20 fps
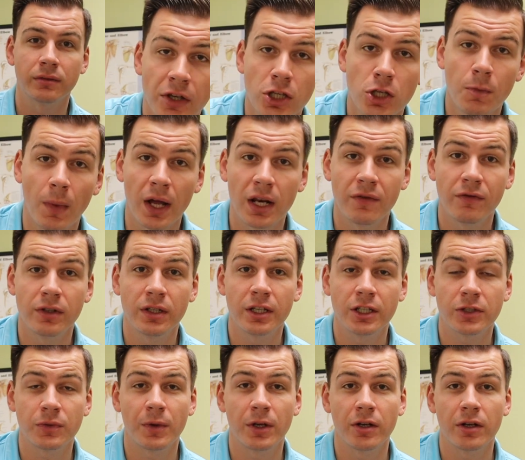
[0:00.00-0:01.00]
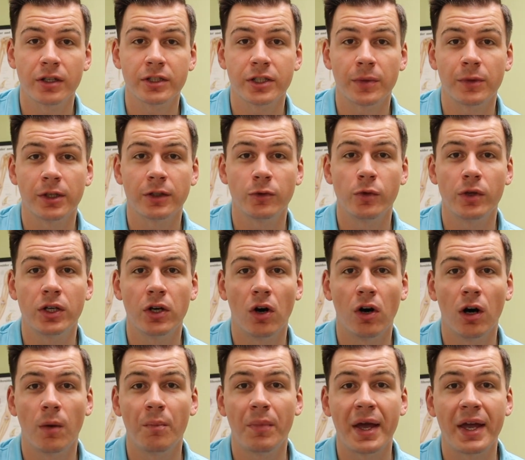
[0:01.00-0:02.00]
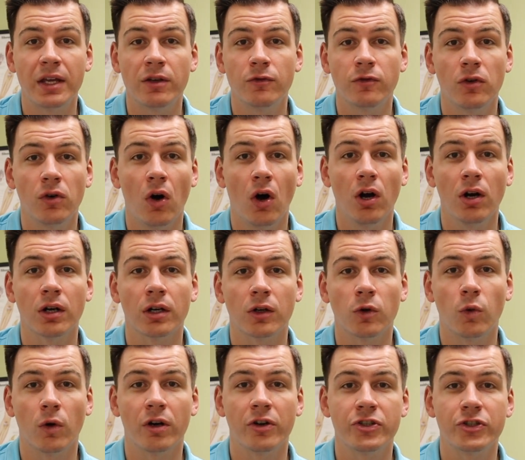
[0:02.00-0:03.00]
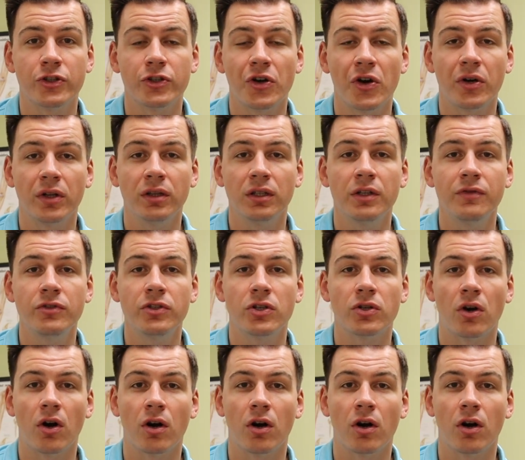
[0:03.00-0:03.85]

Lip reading: You might even experience something we call a painful arc, where as you go to lift your